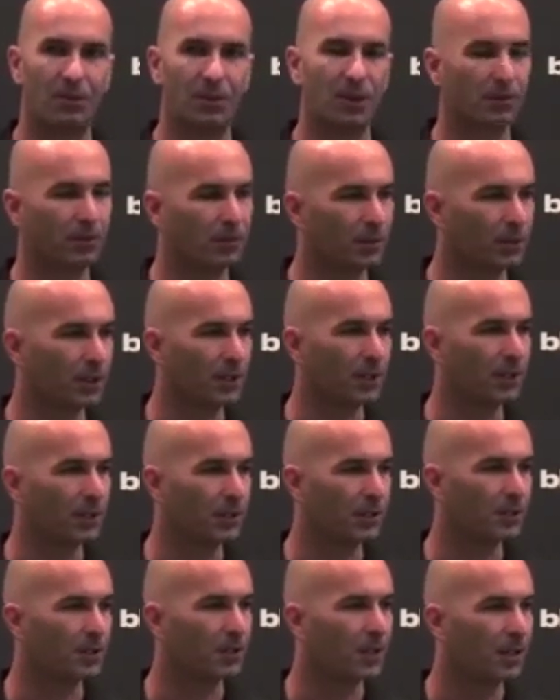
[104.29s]
3 or 4
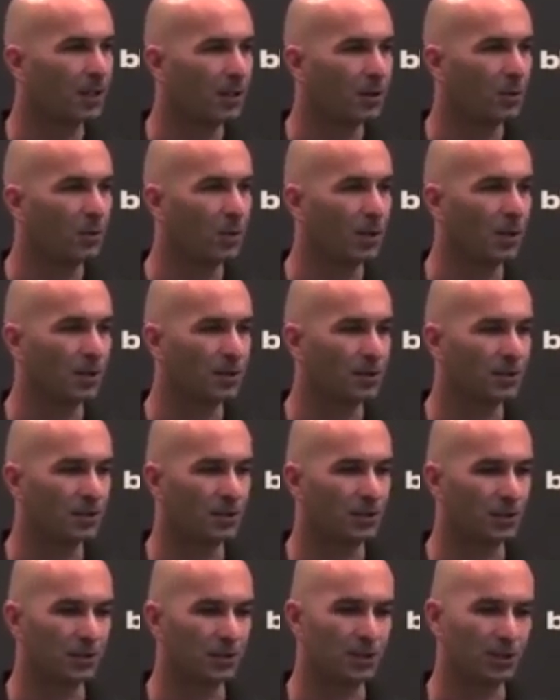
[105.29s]
years was
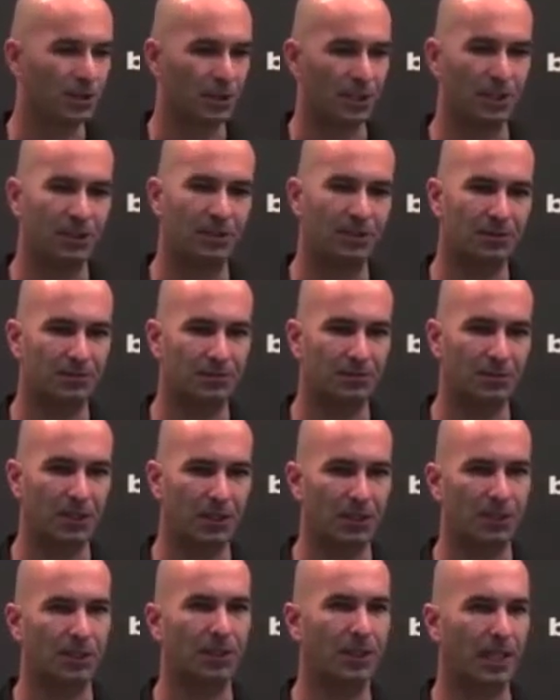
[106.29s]
to start
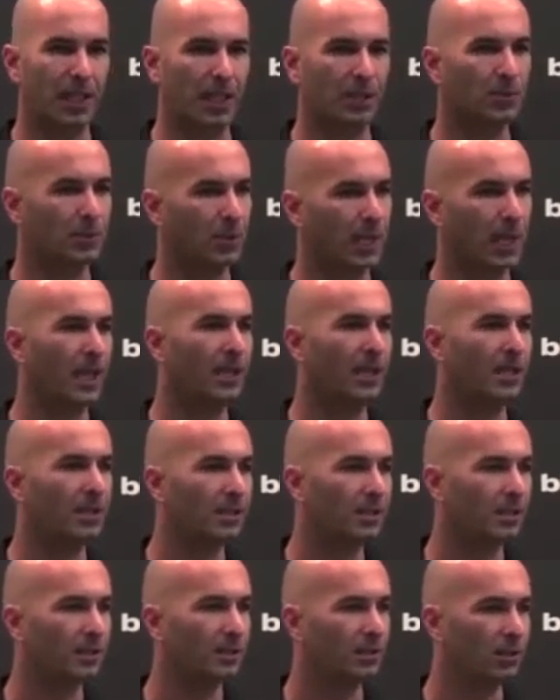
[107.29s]
learning how to hack
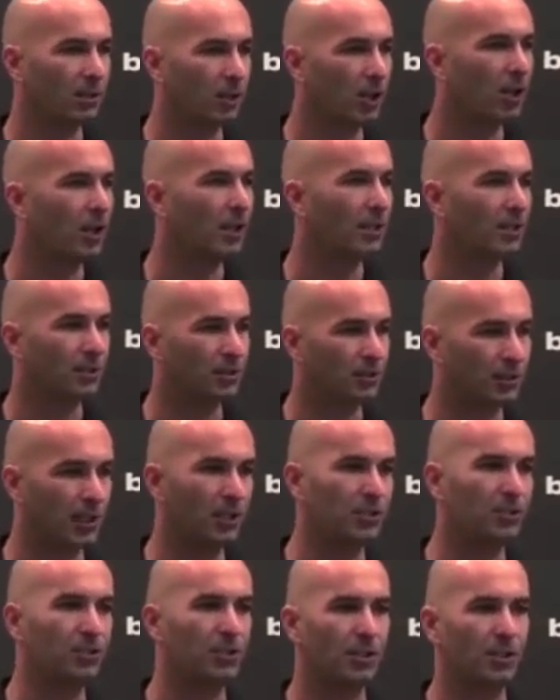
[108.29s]
law,
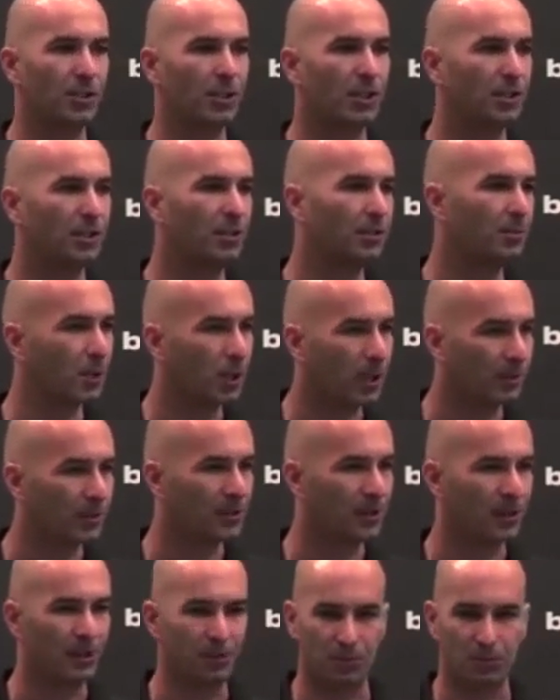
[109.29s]
international law, and
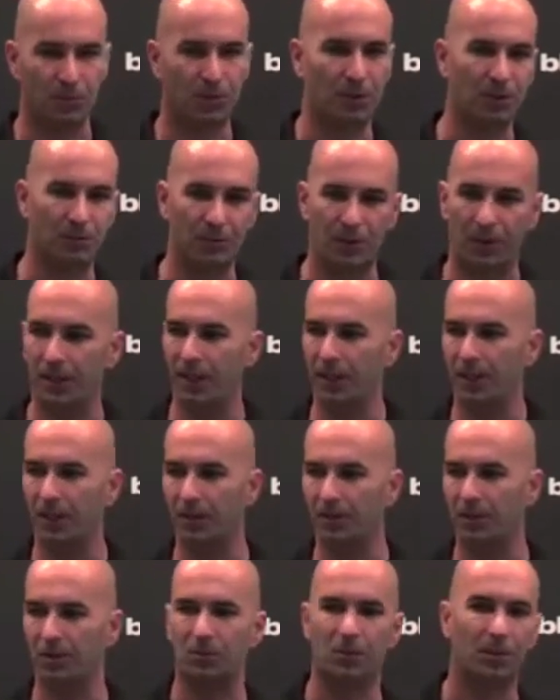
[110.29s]
diplomacy. I was working with
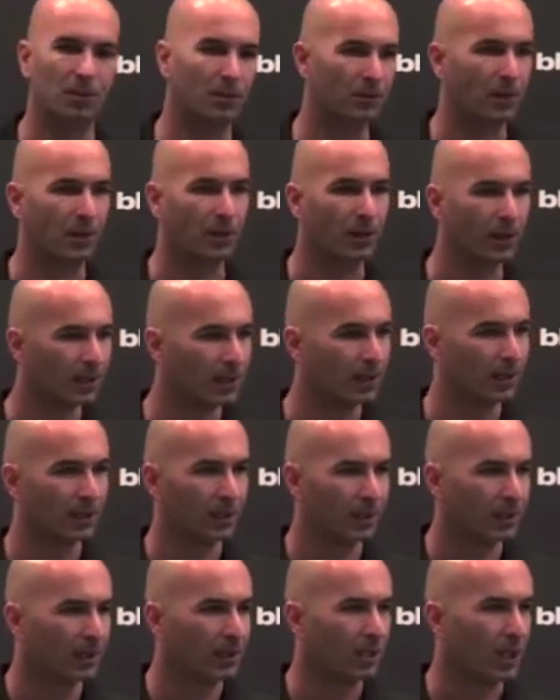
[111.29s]
NATO, I was working with
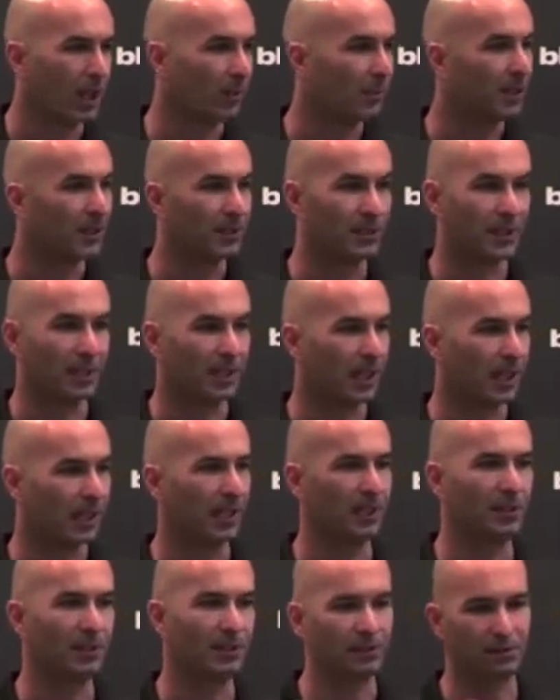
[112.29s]
companies that
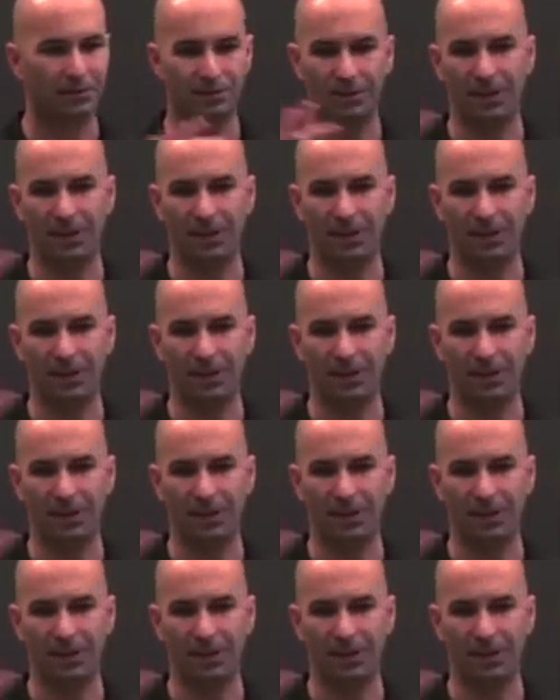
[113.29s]
had